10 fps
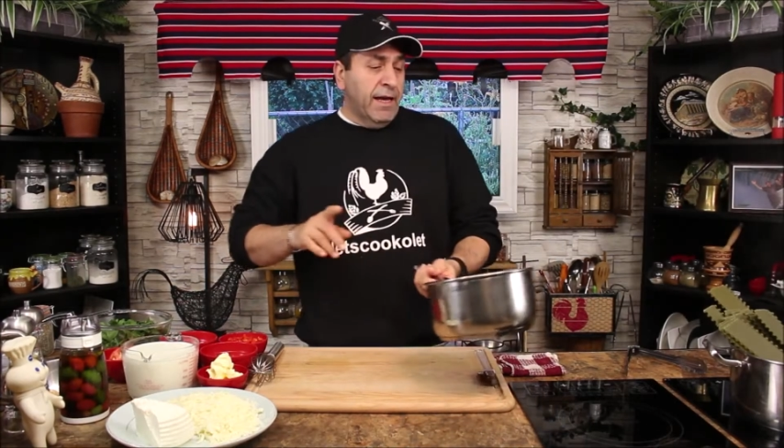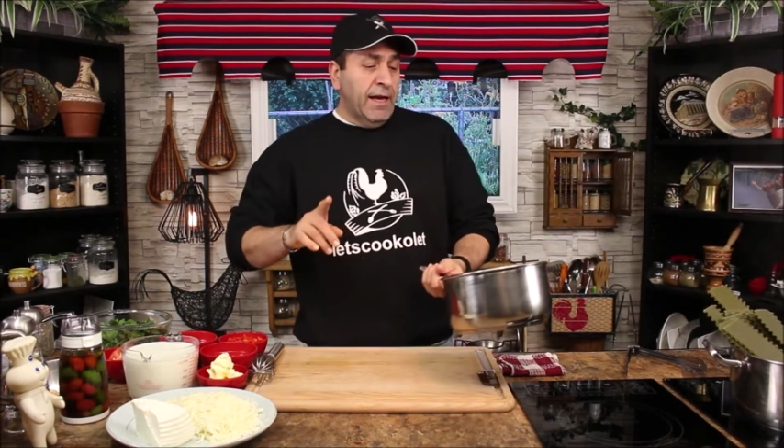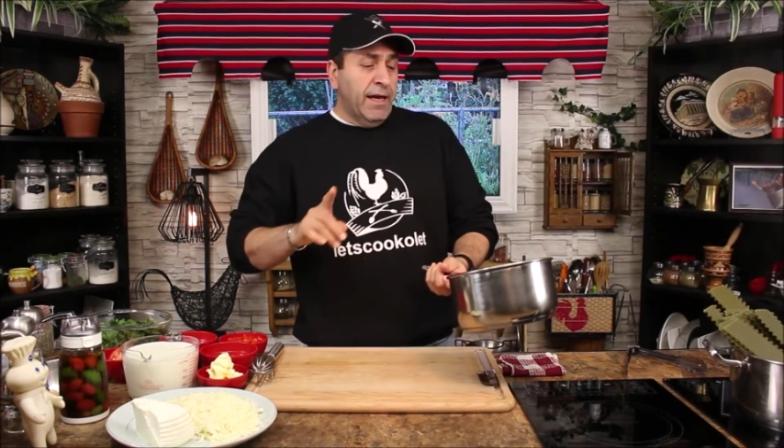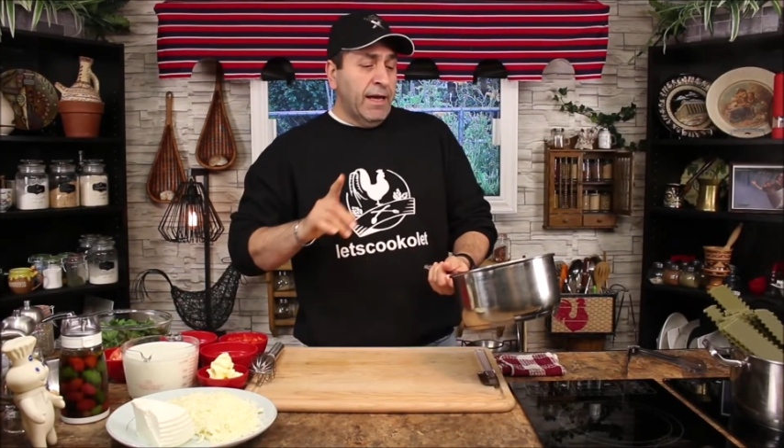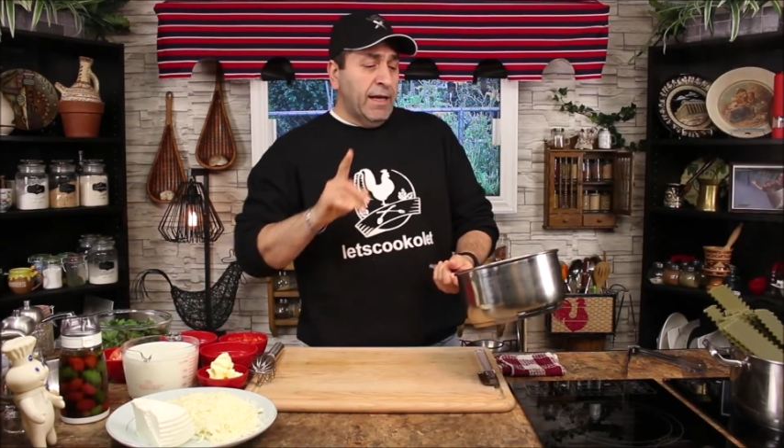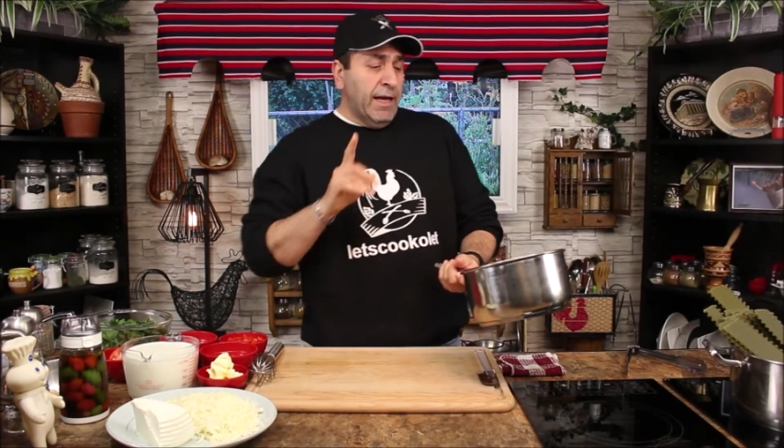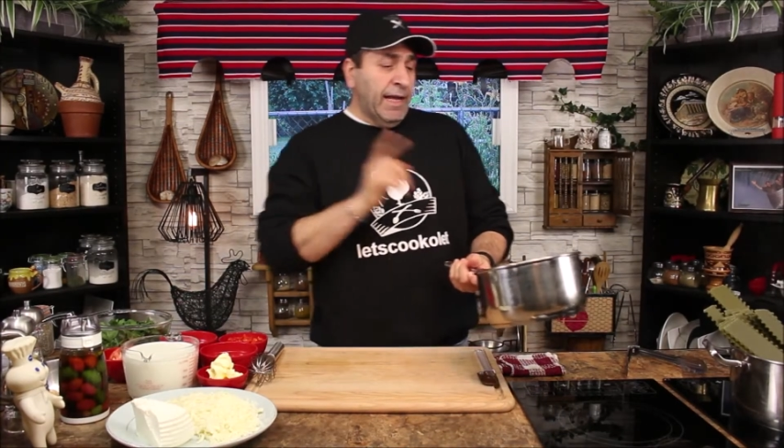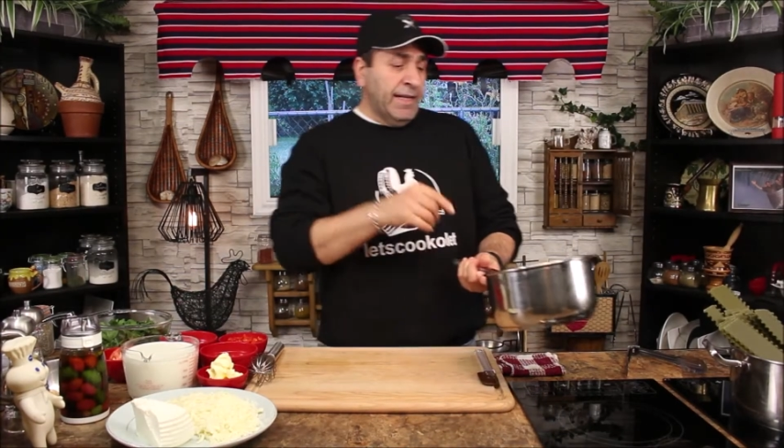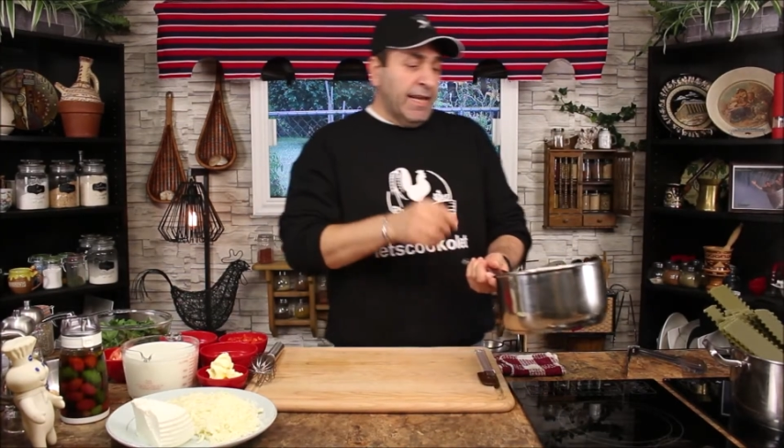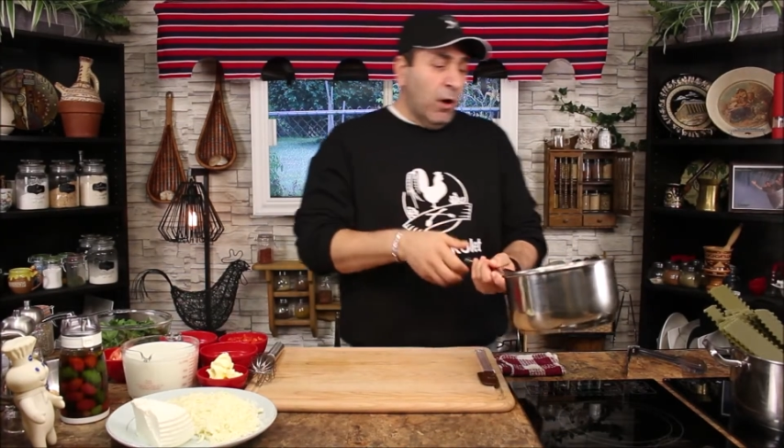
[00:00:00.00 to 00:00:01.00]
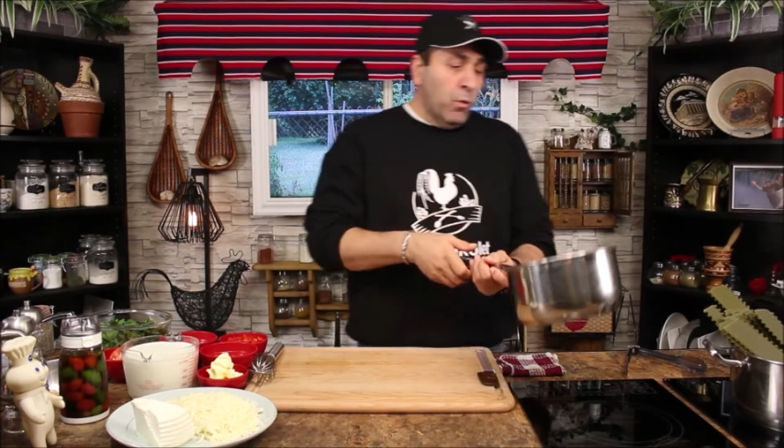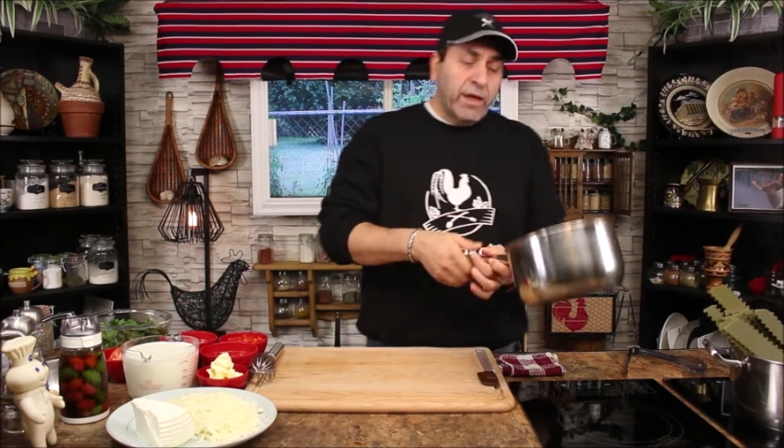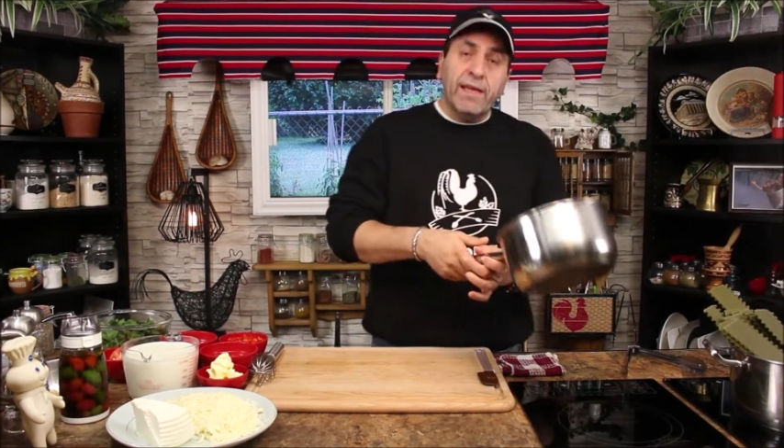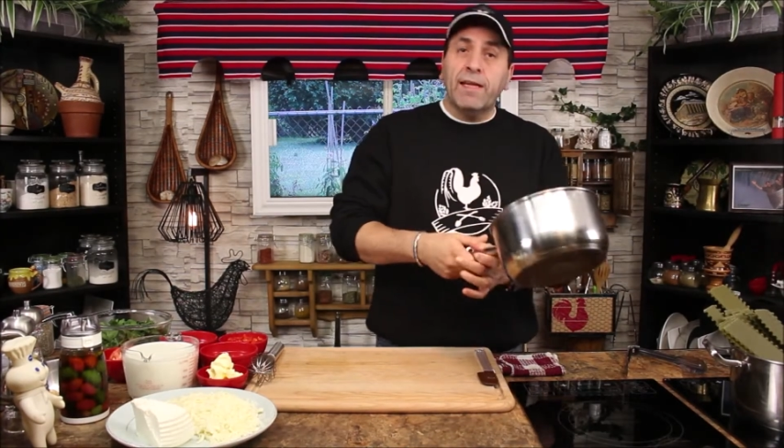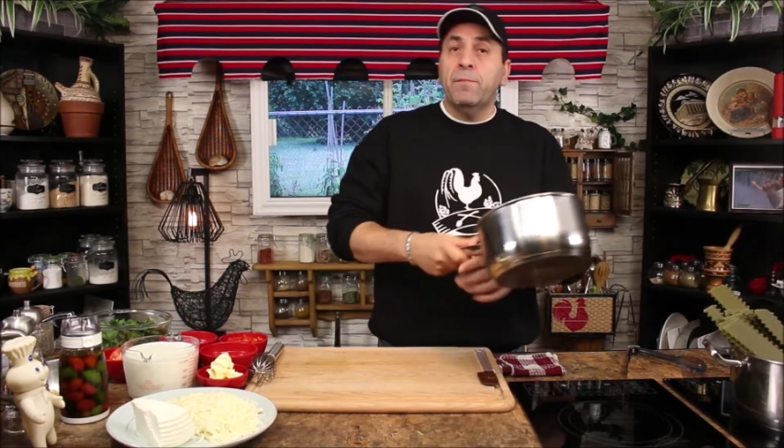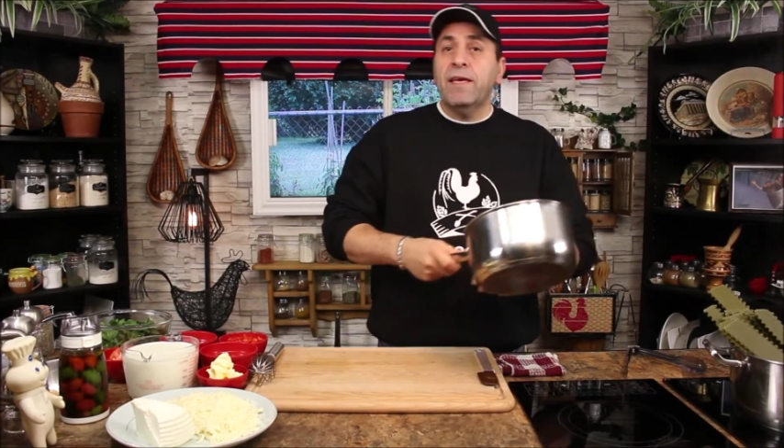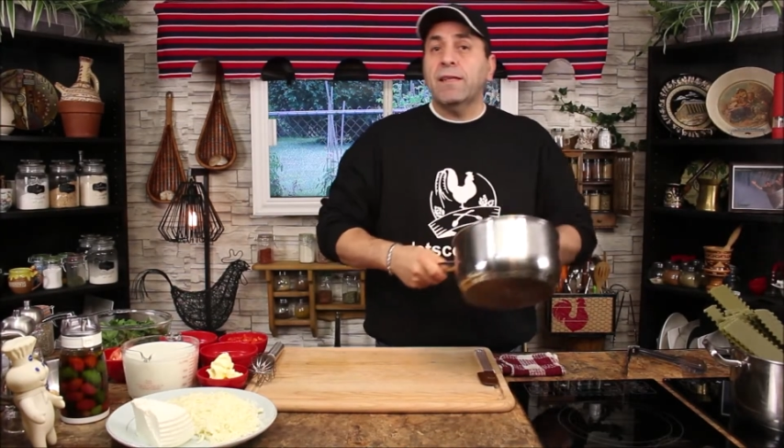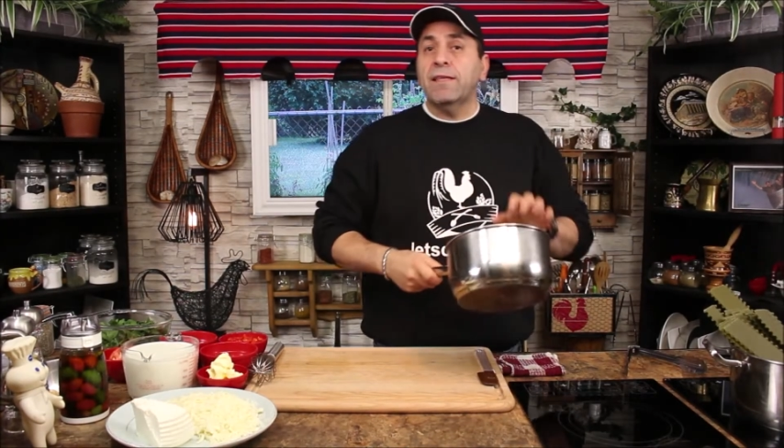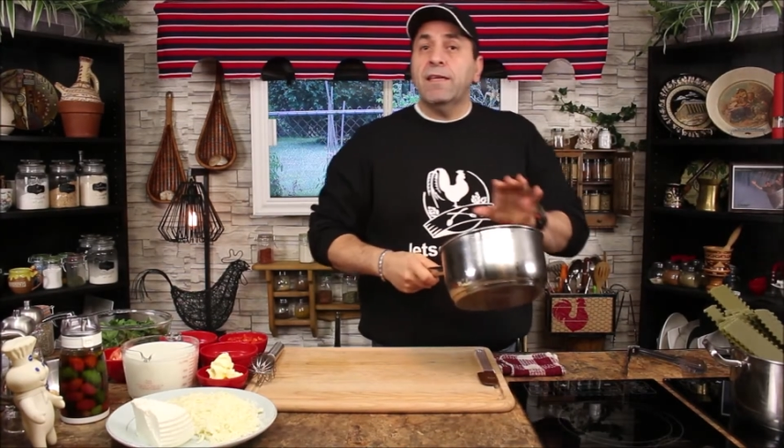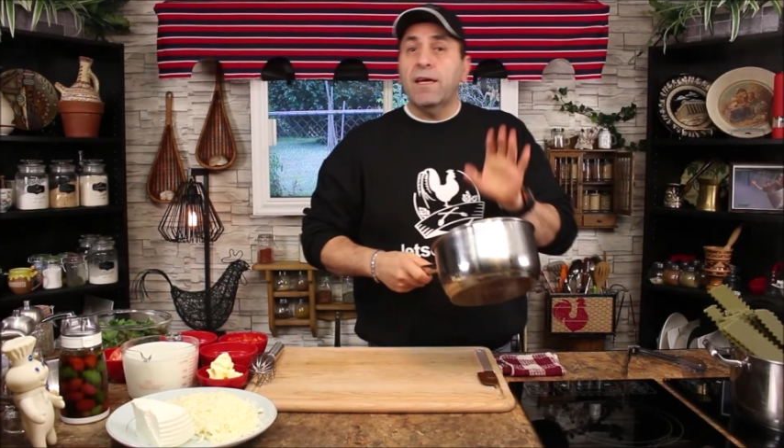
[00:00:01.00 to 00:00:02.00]
uh, and now we're gonna
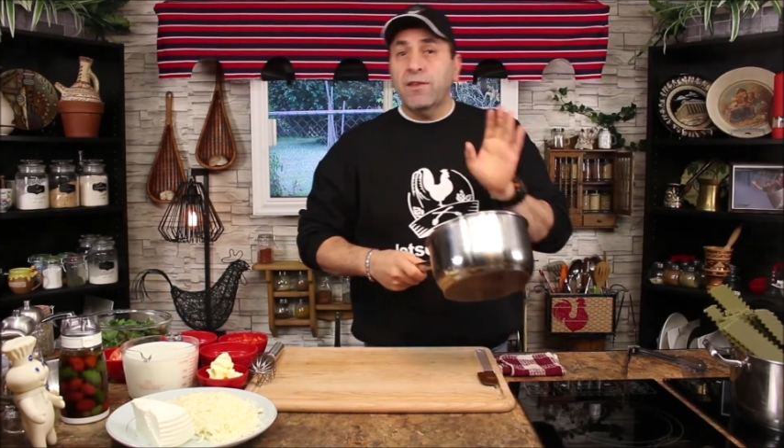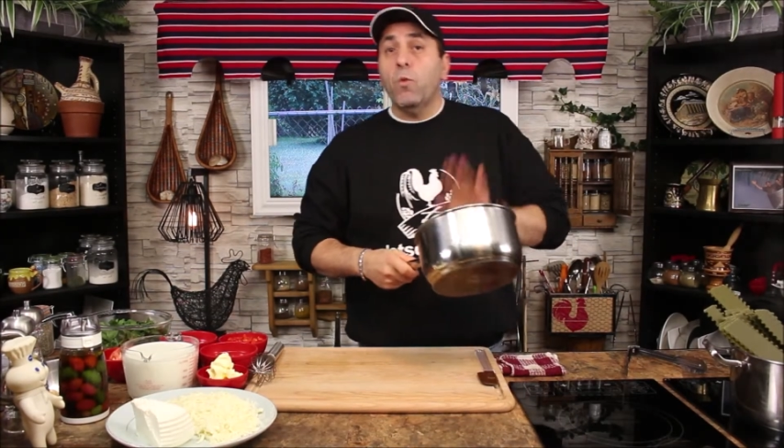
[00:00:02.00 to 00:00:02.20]
make the uh,